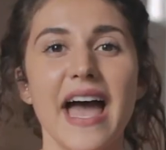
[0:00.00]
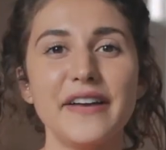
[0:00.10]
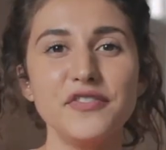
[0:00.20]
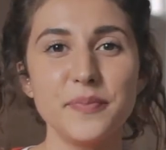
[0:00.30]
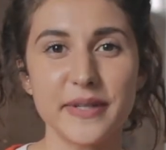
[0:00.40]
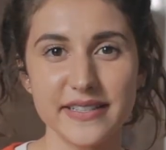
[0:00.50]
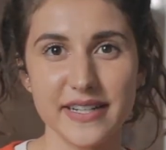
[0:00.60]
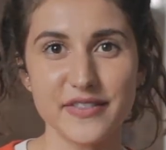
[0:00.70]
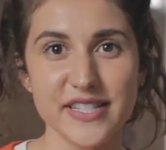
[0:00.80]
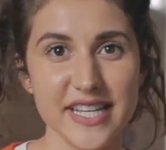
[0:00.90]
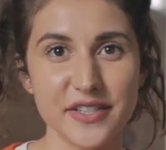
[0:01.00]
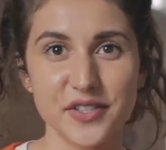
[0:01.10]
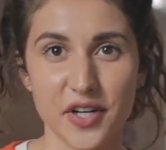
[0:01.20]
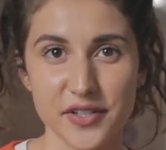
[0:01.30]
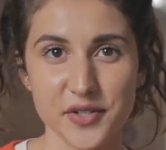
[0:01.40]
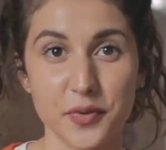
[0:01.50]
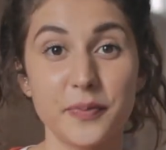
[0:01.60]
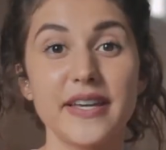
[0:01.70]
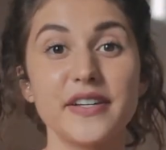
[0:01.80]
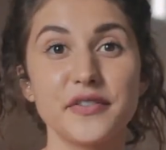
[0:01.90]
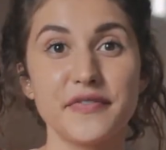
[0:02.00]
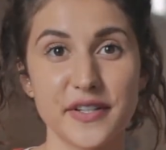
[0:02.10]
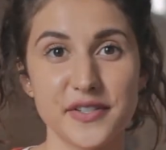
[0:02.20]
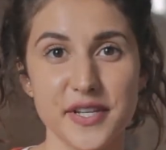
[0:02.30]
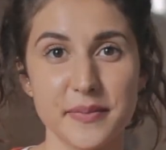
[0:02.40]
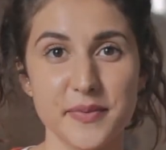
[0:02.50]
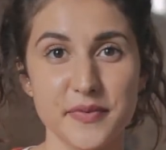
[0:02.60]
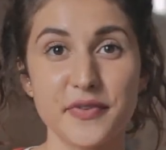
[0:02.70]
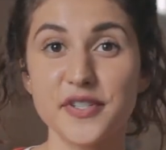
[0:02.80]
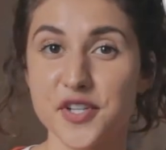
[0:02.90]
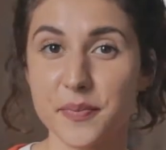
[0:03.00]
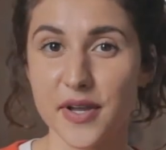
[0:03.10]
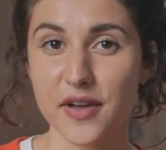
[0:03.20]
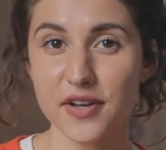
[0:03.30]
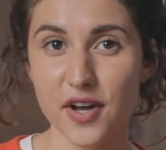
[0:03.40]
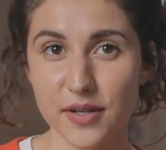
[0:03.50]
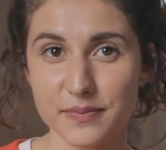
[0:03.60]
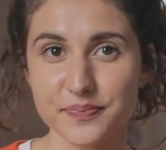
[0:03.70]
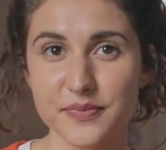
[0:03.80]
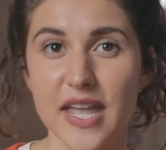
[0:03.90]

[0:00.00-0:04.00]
Every bit of insider knowledge will be at your fingertips before jumping on the call.